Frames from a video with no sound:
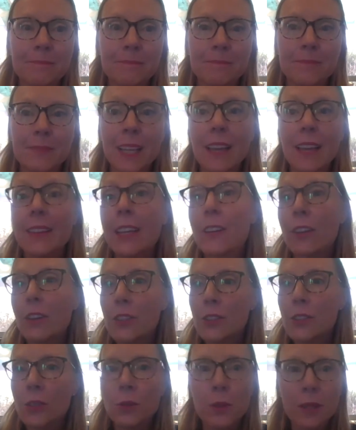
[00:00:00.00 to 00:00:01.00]
And then
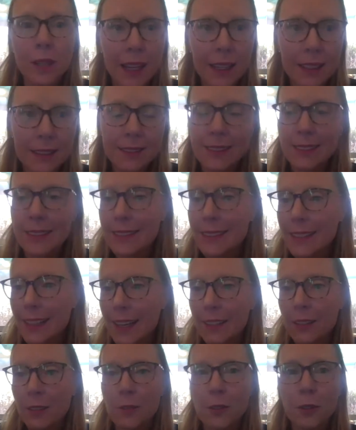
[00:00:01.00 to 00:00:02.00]
also, since I
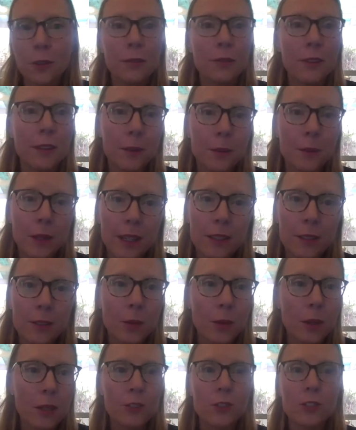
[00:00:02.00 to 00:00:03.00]
don't know if anyone has
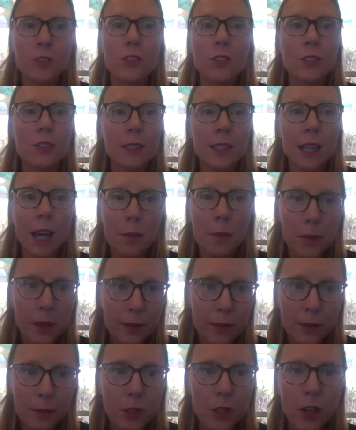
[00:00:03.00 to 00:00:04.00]
questions, just stop me
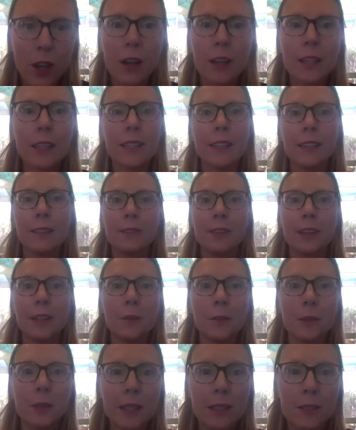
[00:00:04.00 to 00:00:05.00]
from talking if
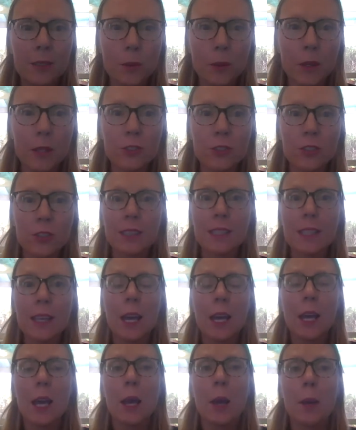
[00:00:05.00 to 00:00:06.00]
anyone has questions.
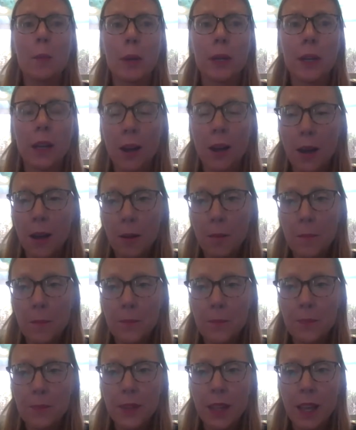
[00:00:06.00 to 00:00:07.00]
But
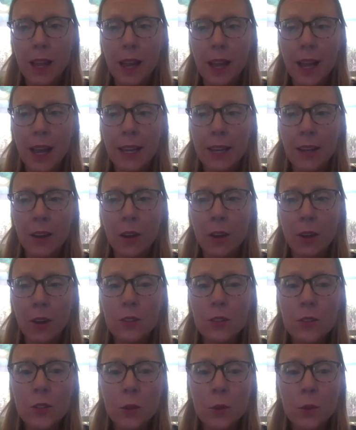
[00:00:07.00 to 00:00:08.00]
I
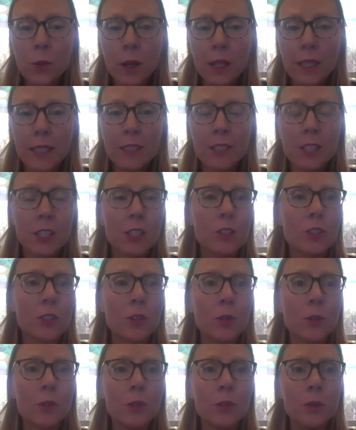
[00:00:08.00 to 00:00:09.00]
also wanted to
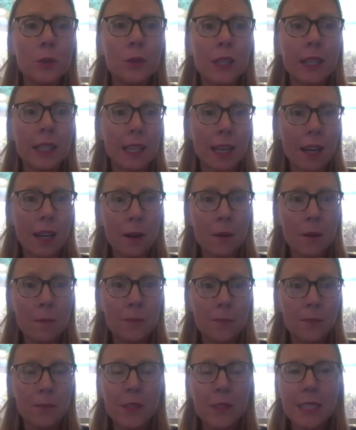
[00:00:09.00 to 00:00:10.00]
show you that
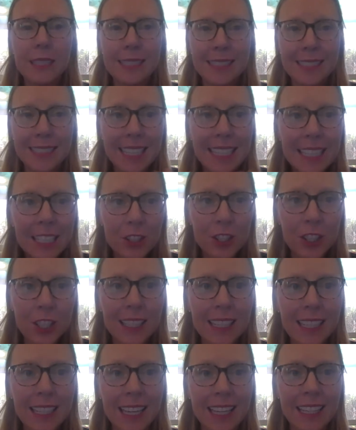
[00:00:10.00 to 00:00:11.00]
that
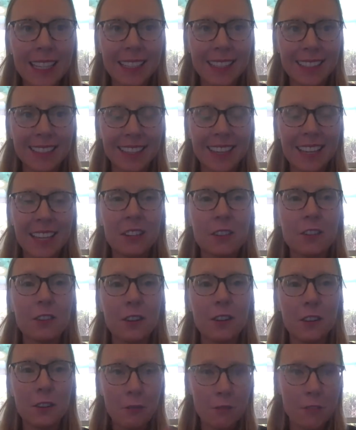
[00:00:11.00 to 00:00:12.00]
teaching in
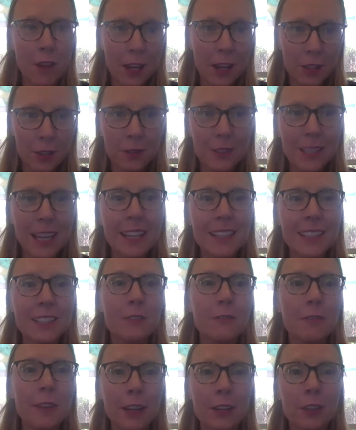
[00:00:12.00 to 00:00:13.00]
a vacuum, or not in a
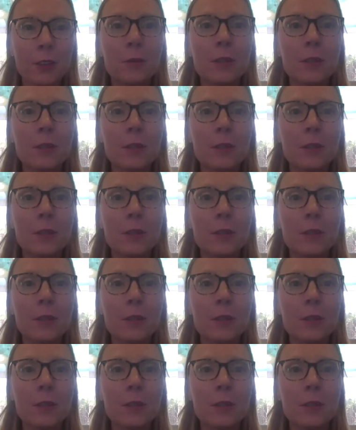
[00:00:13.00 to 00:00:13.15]
vacuum, but